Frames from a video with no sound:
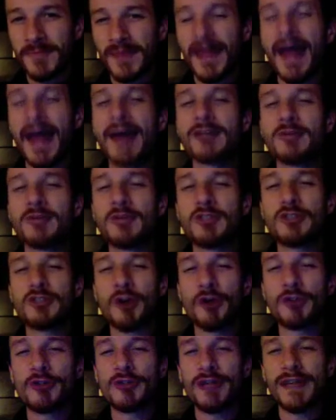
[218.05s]
As we
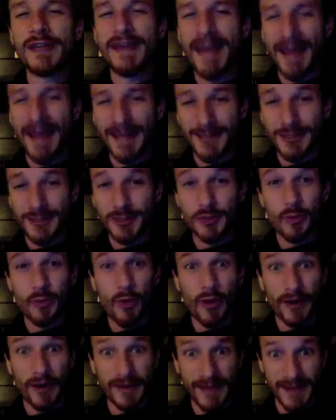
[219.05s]
start to connect to
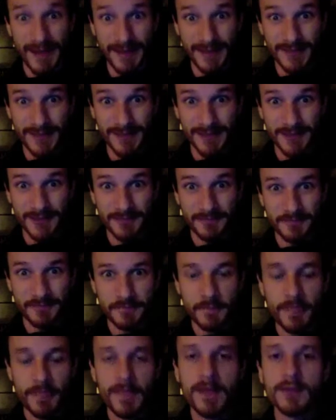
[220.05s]
our yes,
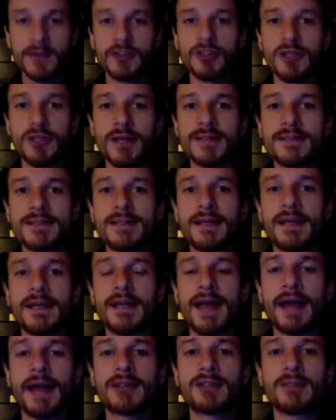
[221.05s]
just the
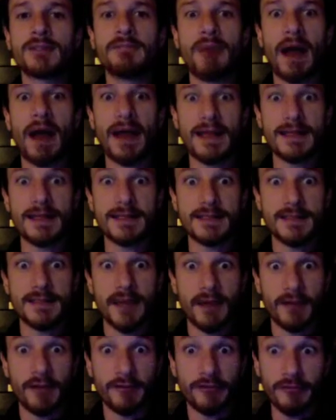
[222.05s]
connection by
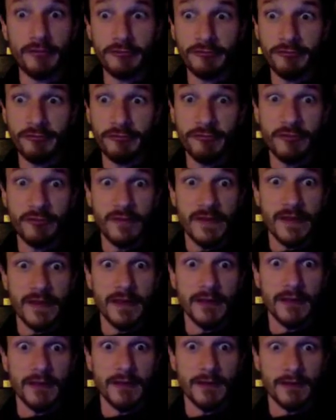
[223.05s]
itself
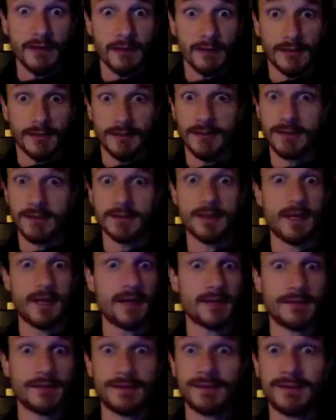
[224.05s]
fills
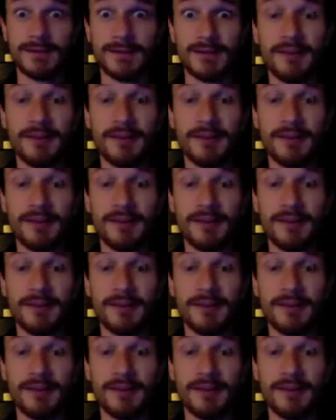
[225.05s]
us,